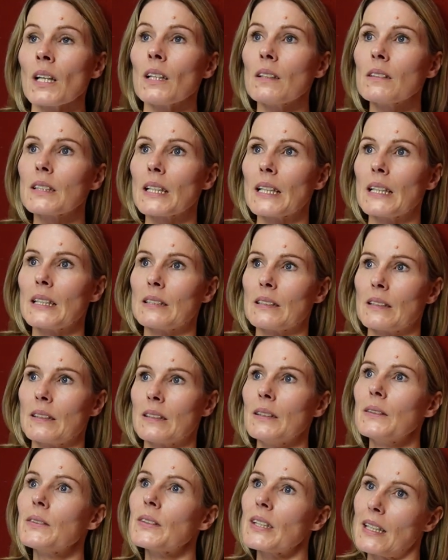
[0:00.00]
okay,
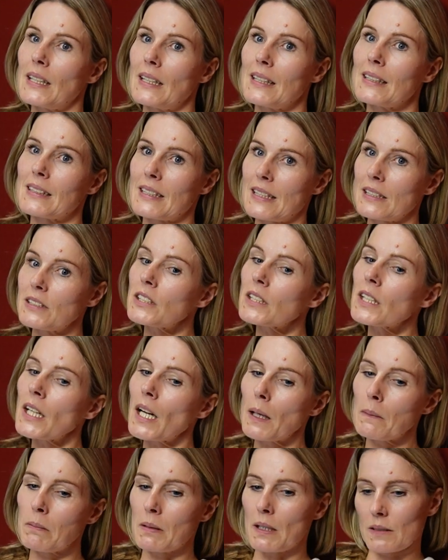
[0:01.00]
Donna, okay, get your
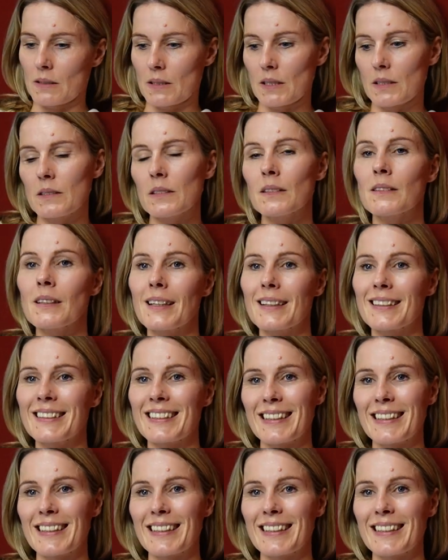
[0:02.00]
car parked and get your thing.